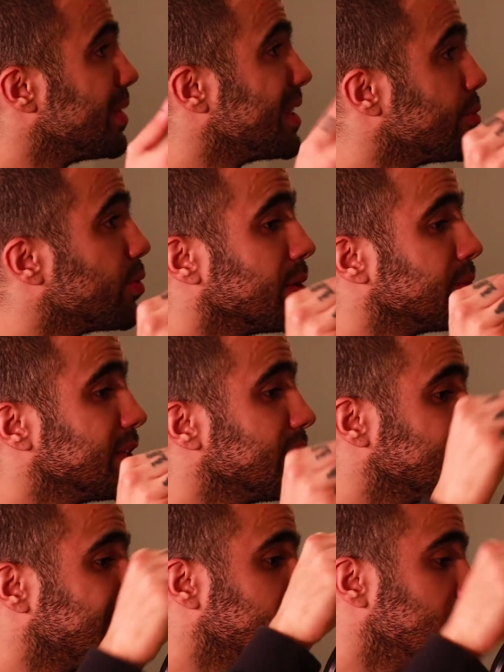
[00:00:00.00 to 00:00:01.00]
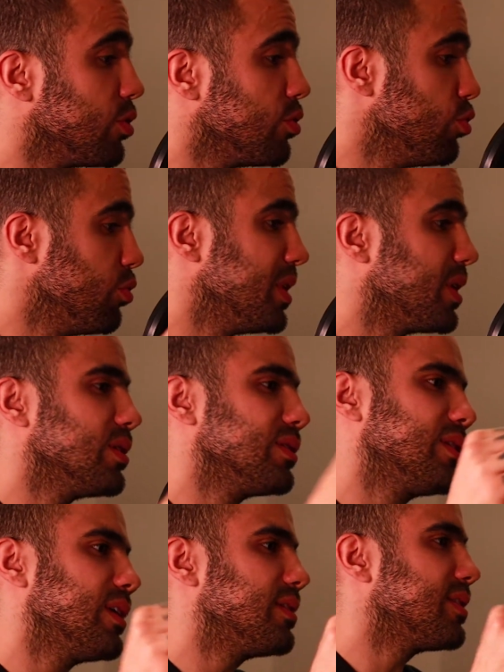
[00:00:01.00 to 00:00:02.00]
But what I'm saying is like you,
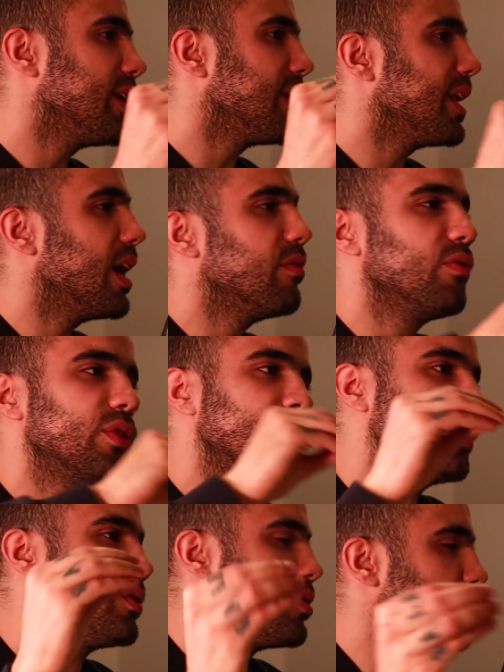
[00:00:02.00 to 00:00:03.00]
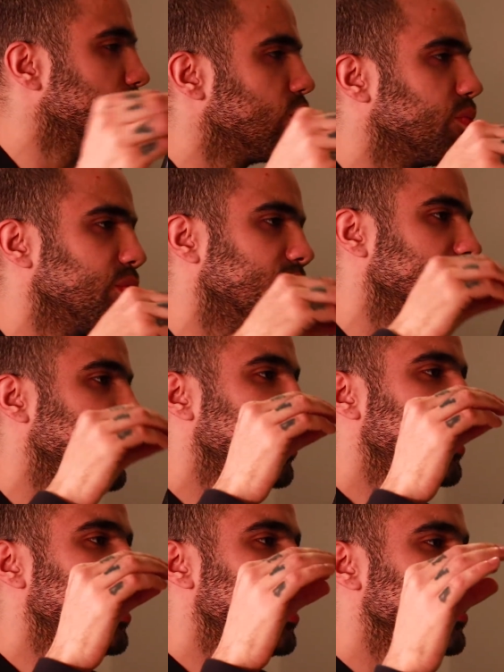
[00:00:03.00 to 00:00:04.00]
because they say that everything is
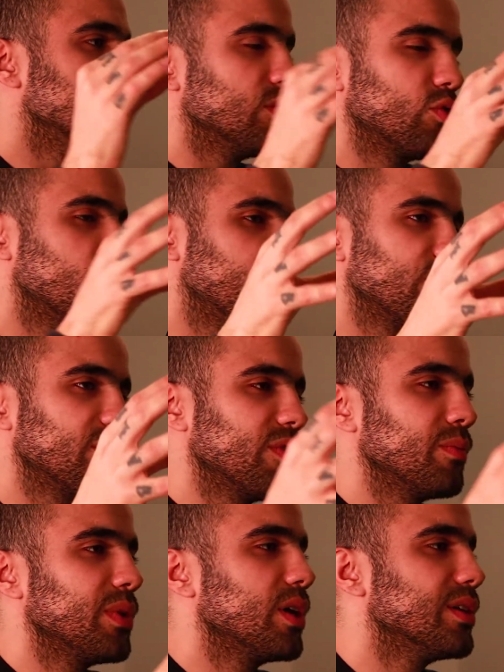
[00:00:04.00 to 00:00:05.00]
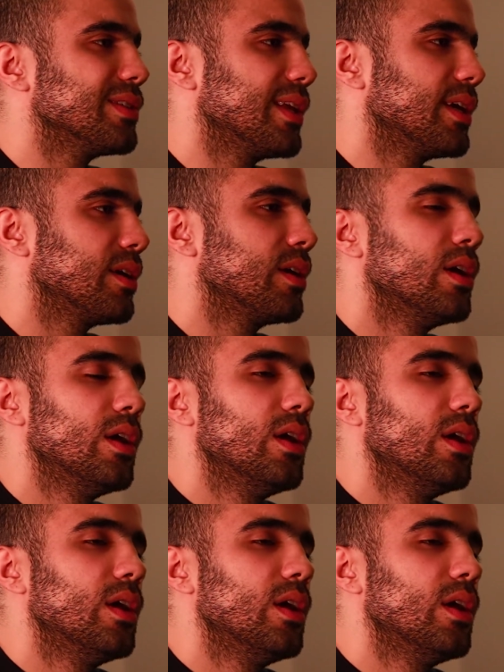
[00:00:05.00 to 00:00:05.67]
interpretive, and because like